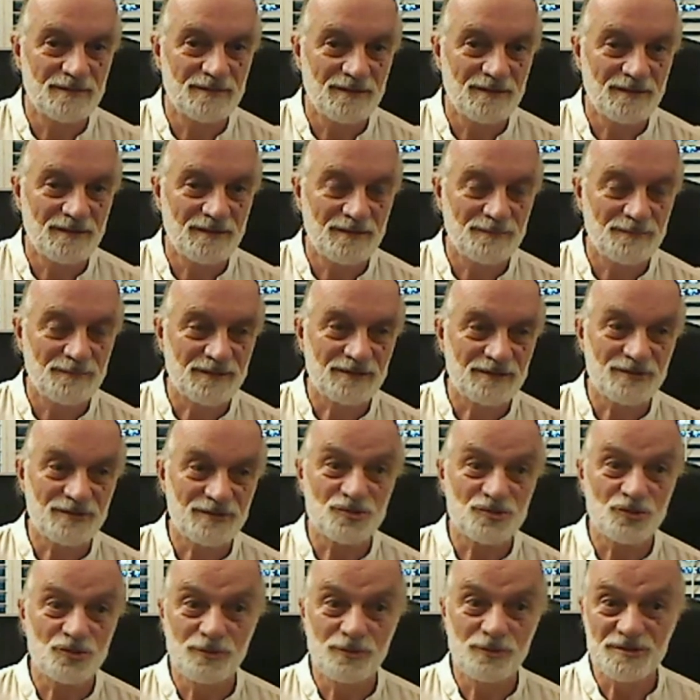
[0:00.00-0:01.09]
Because
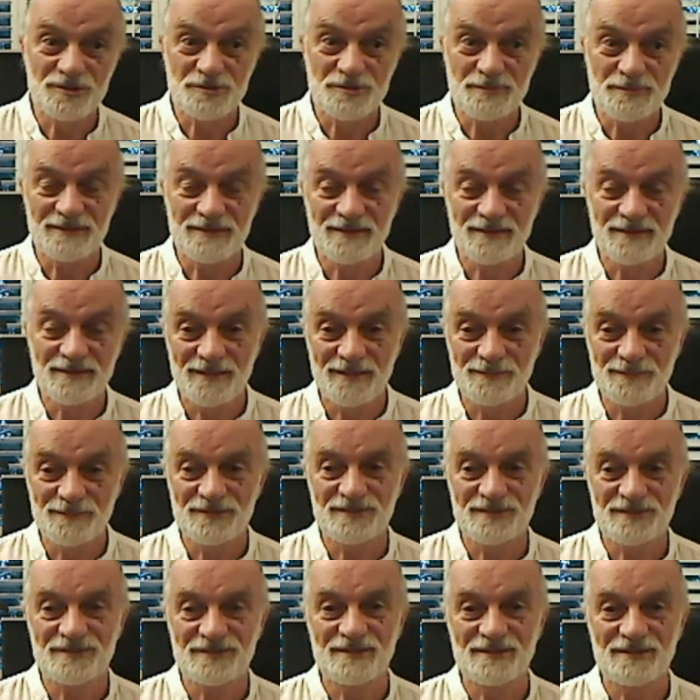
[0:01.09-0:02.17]
who we spend time
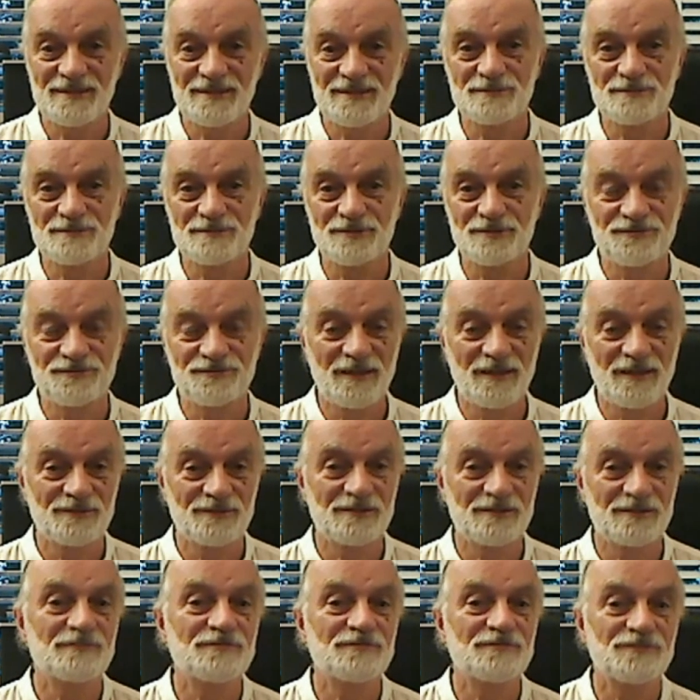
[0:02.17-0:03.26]
with has a profound
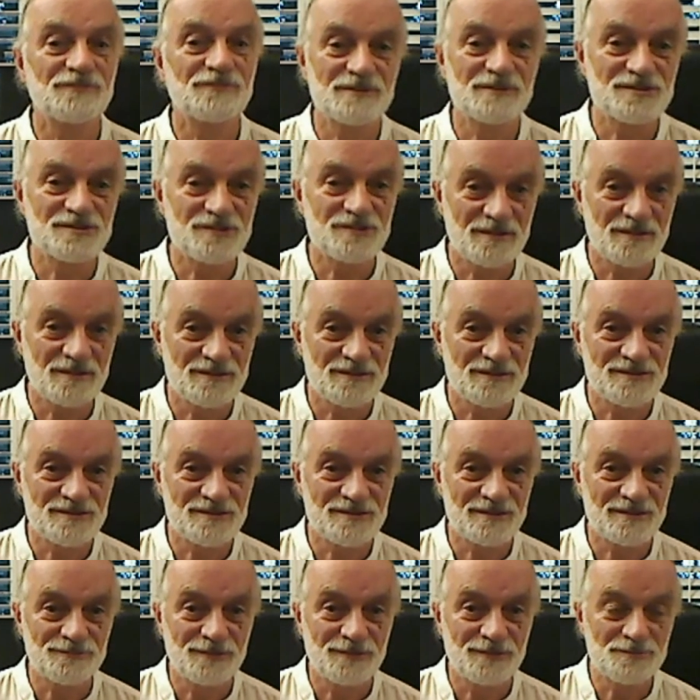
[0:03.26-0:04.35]
influence on us. It
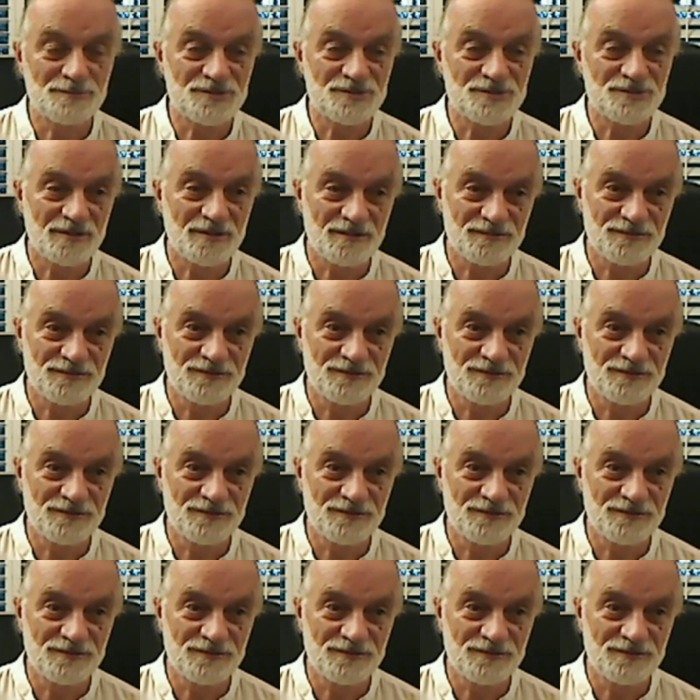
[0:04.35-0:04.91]
rubs off.